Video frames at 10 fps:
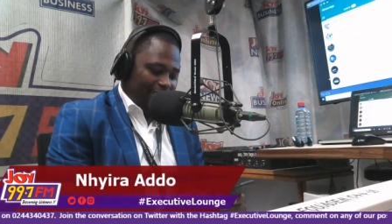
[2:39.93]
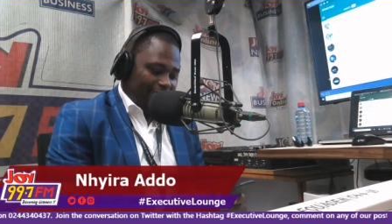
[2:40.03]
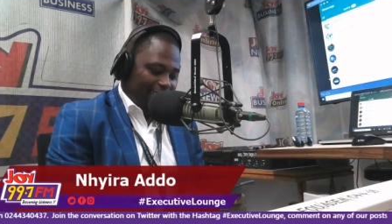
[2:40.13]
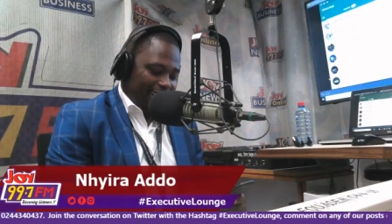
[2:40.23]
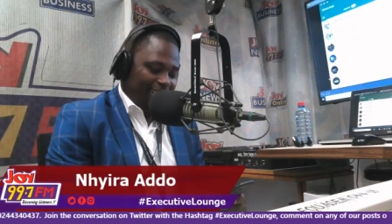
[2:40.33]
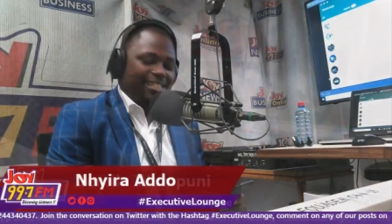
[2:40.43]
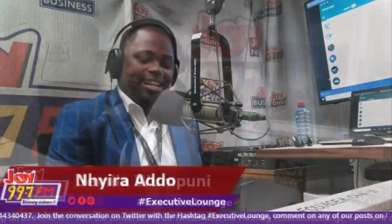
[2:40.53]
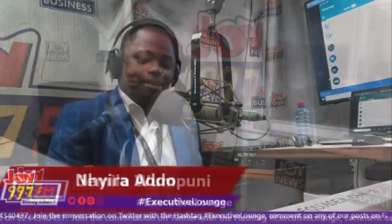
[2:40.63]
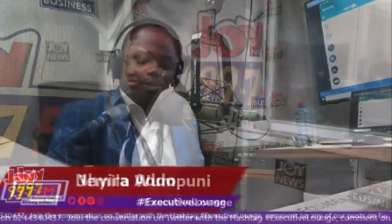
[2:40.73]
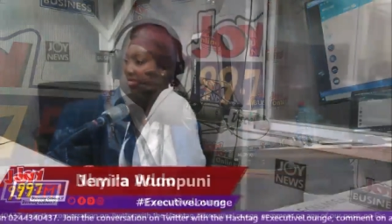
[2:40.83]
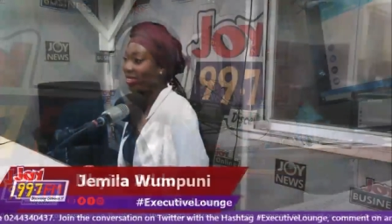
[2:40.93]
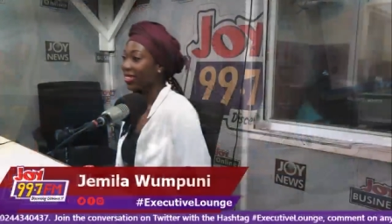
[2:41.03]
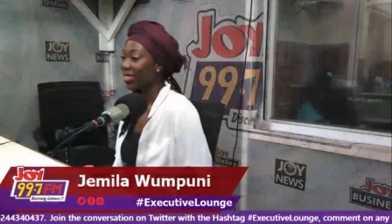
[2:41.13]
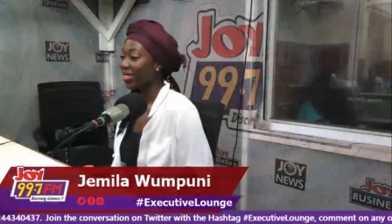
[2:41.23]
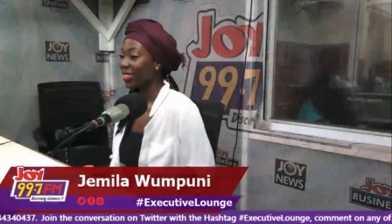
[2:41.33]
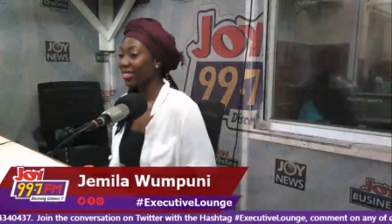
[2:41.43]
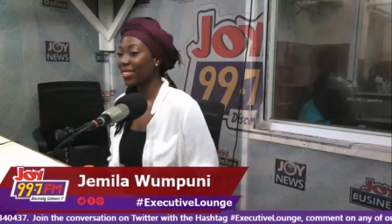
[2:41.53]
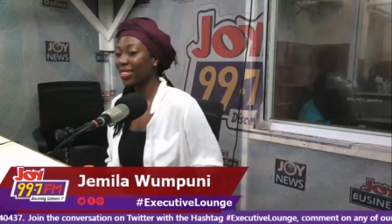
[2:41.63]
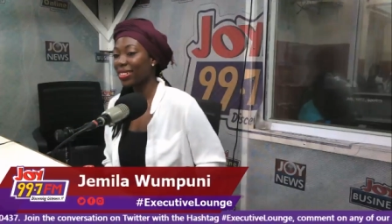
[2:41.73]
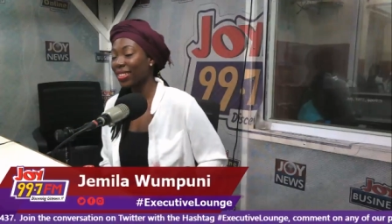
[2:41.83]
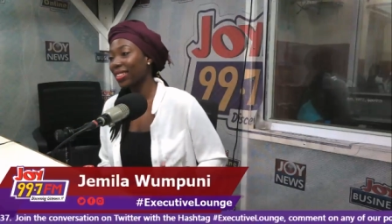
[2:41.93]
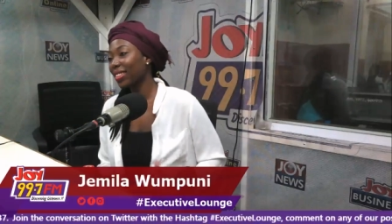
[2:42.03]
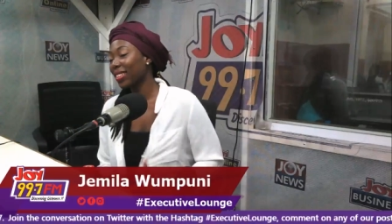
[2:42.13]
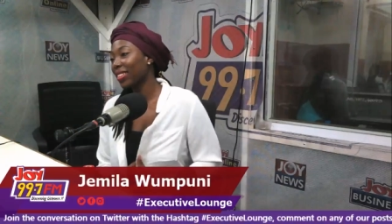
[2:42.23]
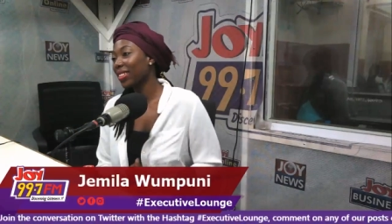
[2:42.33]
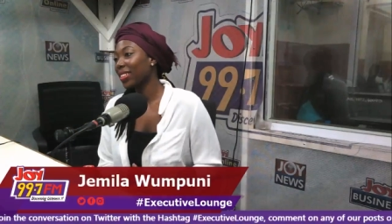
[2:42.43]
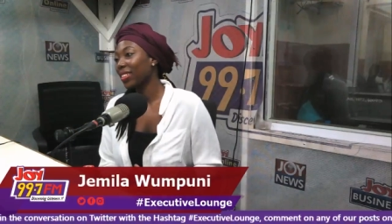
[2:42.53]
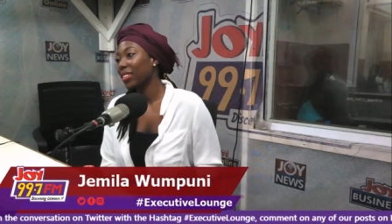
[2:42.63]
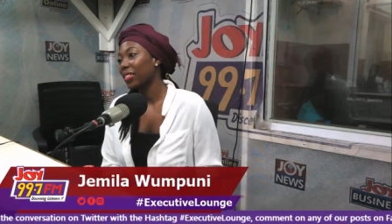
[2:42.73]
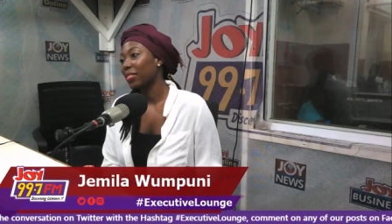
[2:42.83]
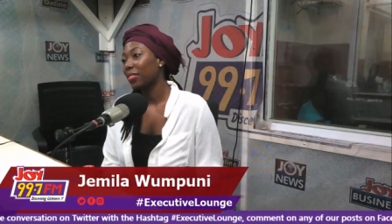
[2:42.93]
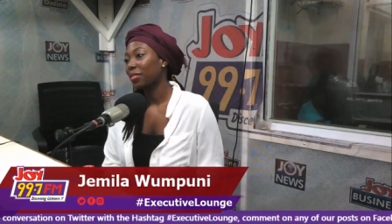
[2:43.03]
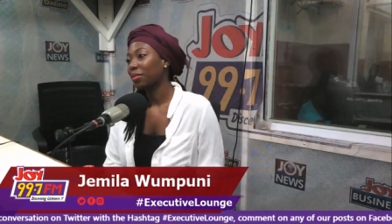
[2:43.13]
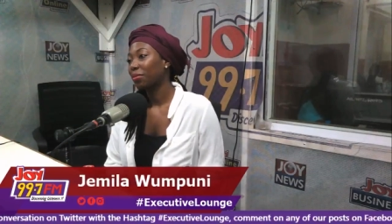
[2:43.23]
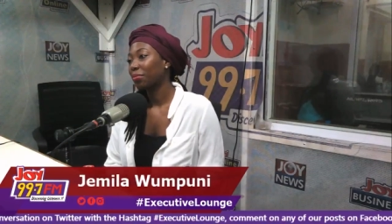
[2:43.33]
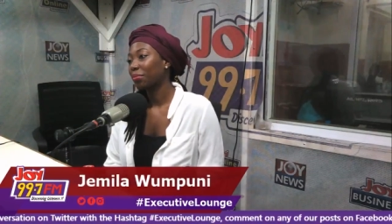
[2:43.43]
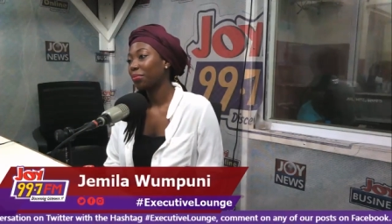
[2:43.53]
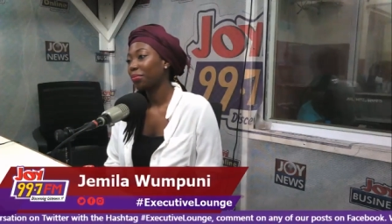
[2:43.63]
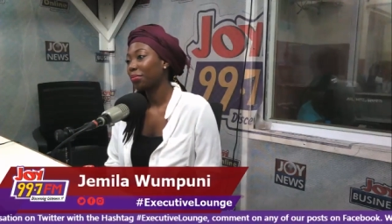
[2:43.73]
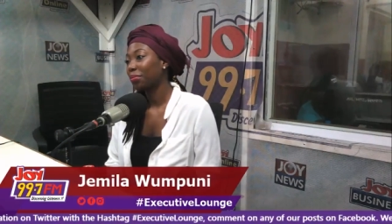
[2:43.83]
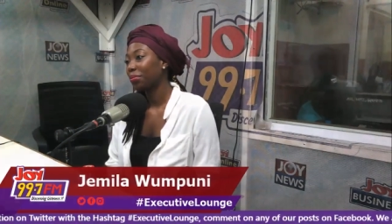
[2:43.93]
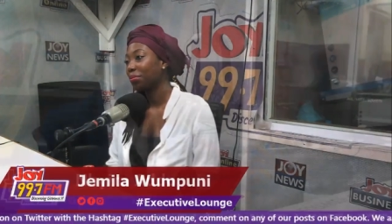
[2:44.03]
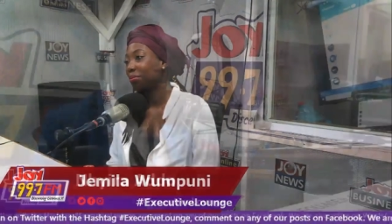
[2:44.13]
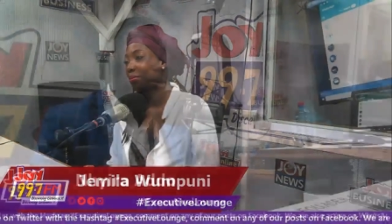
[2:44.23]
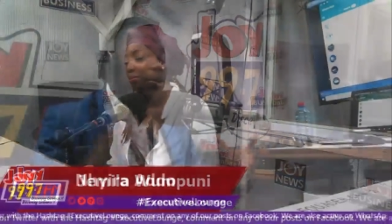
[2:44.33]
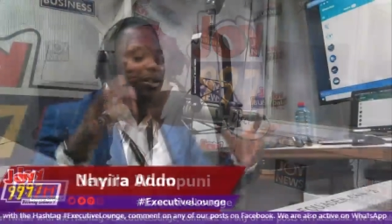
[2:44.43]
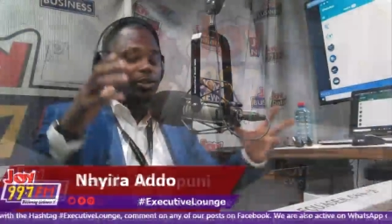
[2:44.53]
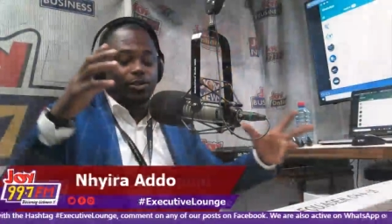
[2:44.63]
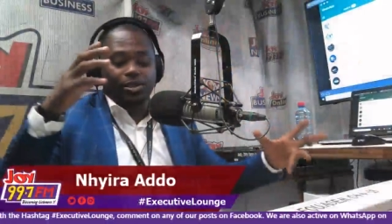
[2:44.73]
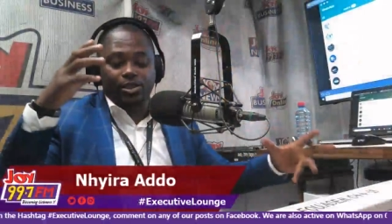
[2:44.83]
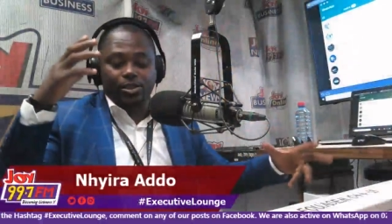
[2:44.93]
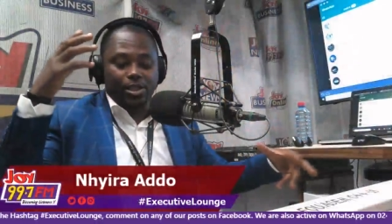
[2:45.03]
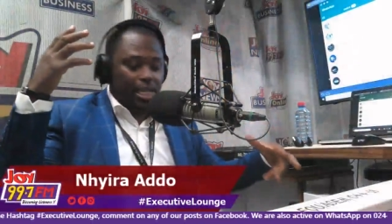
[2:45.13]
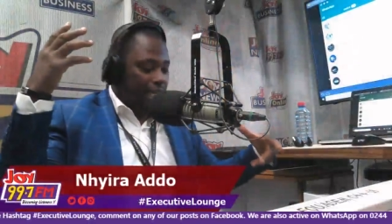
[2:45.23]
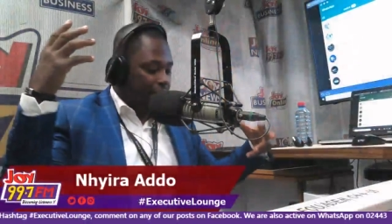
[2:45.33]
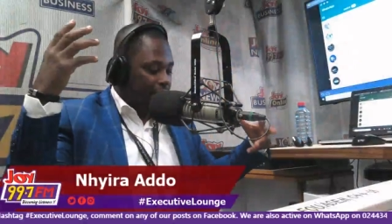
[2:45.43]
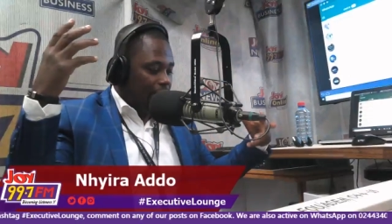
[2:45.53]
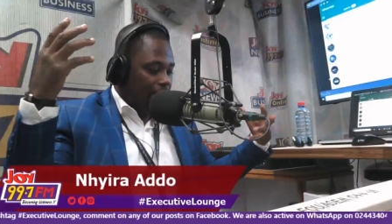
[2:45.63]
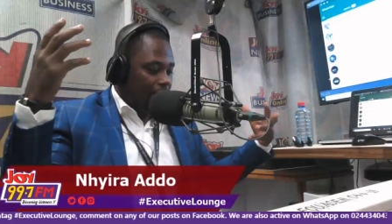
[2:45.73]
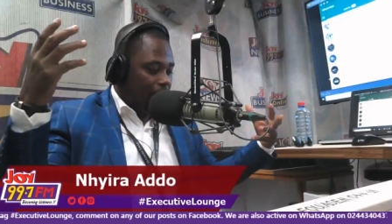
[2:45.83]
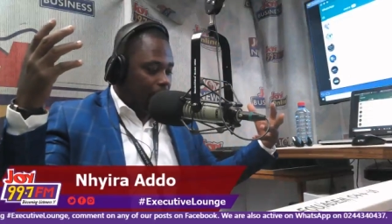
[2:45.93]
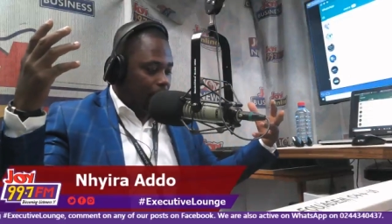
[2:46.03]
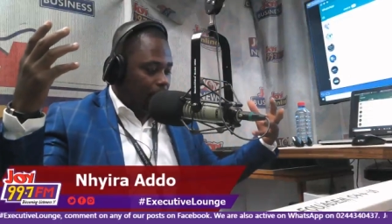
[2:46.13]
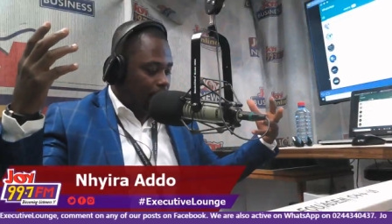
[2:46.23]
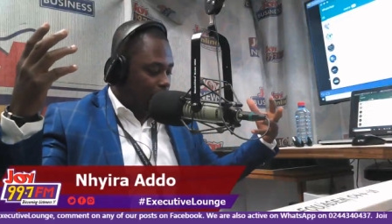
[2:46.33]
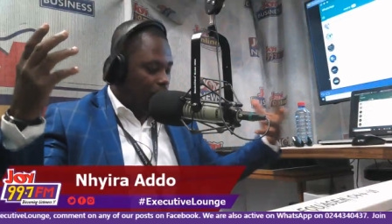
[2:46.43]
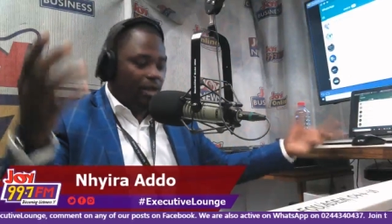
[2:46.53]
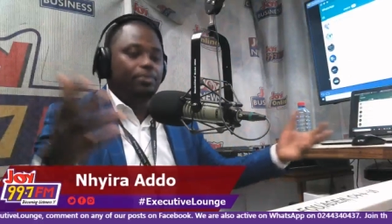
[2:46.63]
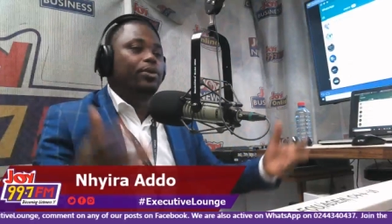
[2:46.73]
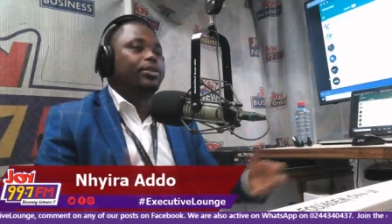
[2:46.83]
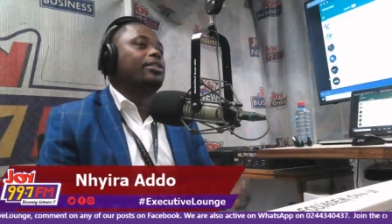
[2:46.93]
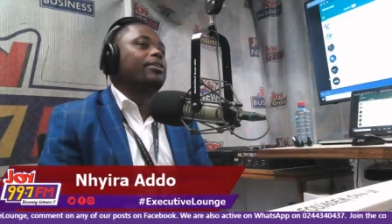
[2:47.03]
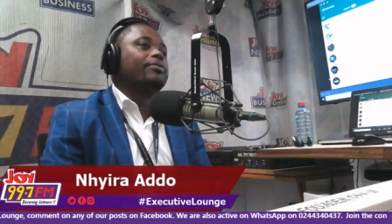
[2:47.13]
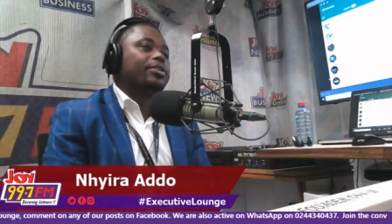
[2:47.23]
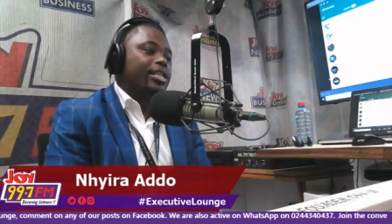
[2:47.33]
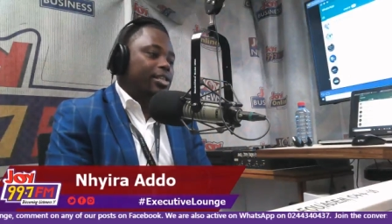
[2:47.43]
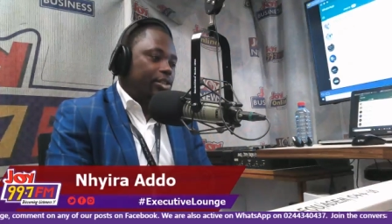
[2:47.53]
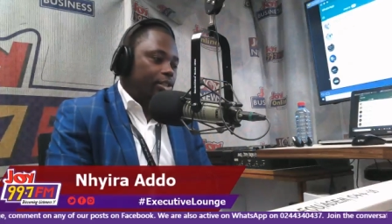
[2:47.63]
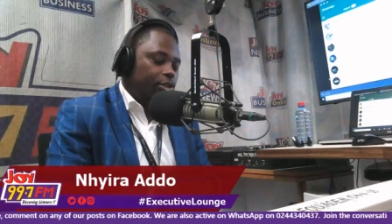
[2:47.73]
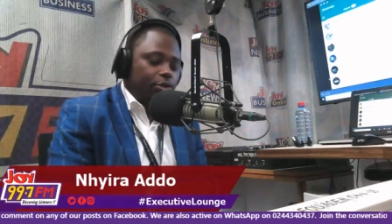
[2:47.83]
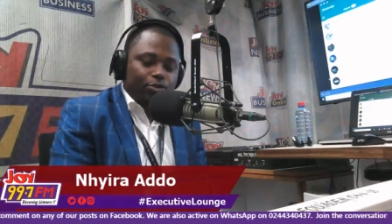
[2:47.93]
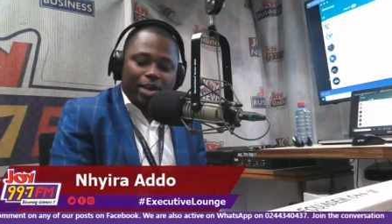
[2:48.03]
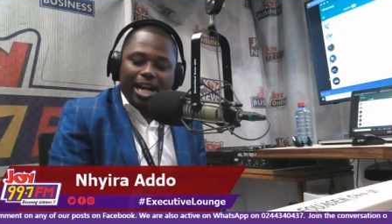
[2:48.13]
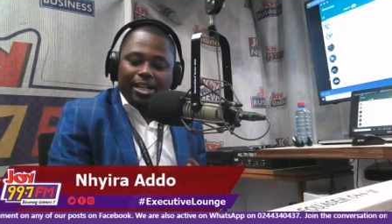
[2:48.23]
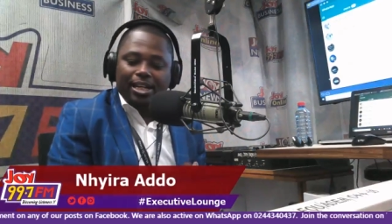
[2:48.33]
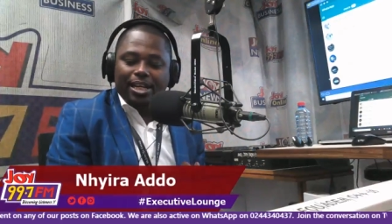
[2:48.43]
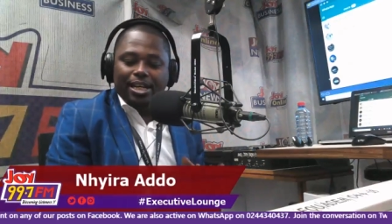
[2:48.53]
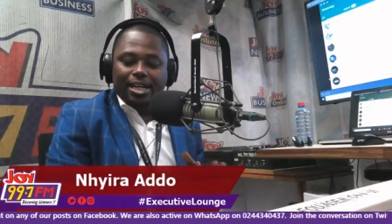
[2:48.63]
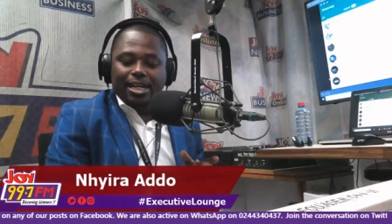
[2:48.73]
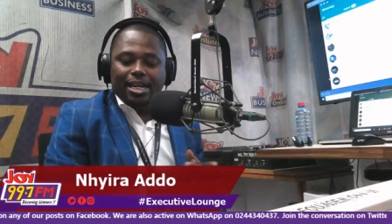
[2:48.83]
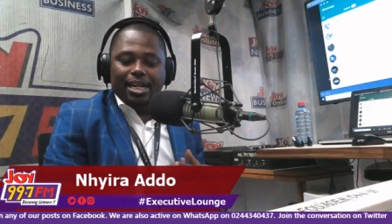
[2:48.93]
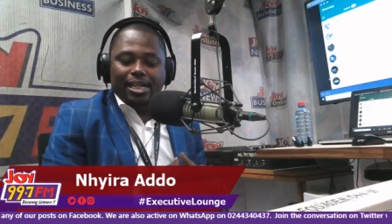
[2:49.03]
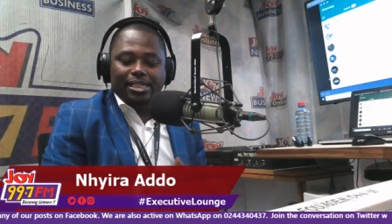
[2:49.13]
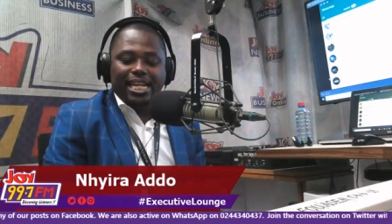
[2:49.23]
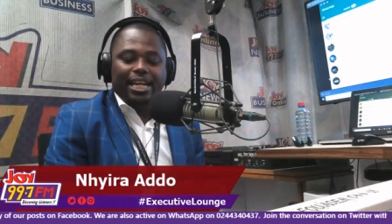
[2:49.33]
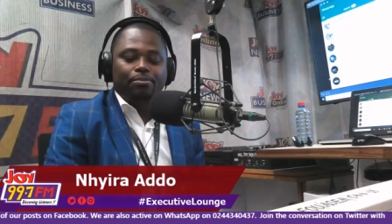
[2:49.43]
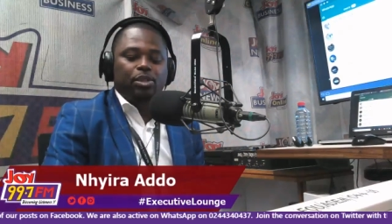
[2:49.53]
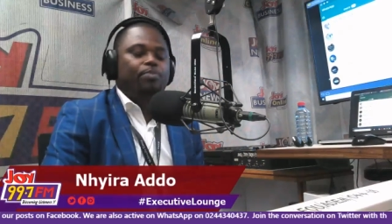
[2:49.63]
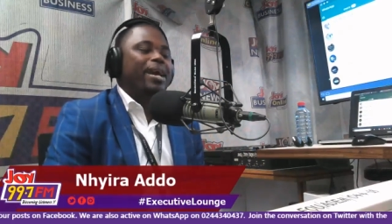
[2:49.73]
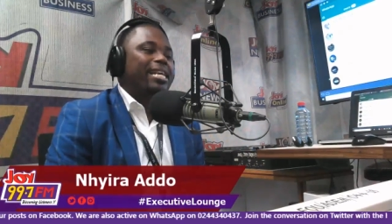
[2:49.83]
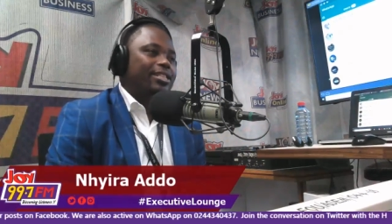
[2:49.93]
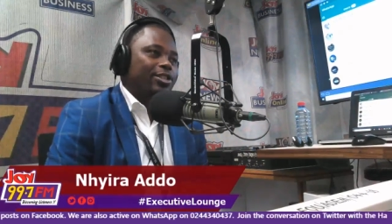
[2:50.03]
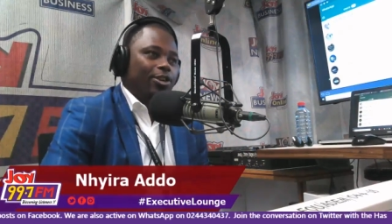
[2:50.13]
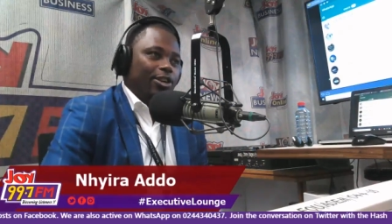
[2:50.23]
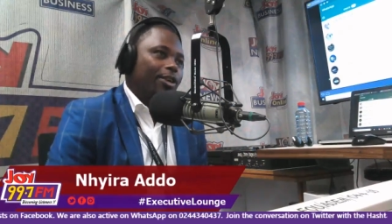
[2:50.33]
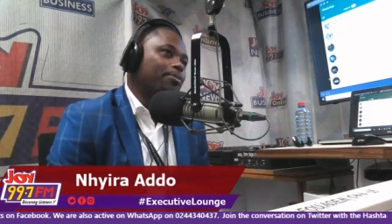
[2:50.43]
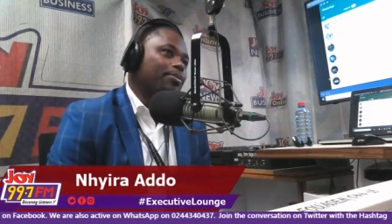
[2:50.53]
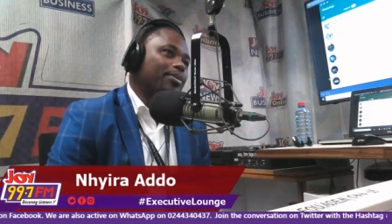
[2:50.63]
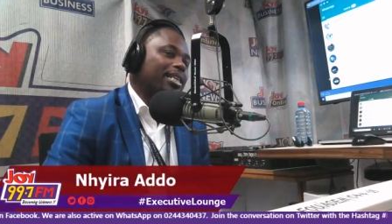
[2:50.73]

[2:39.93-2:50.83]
Yes, I'm sure they're very excited, and they're also saying their good afternoons. But before we go into this um, all important conversation, you run uh, circumspect.com.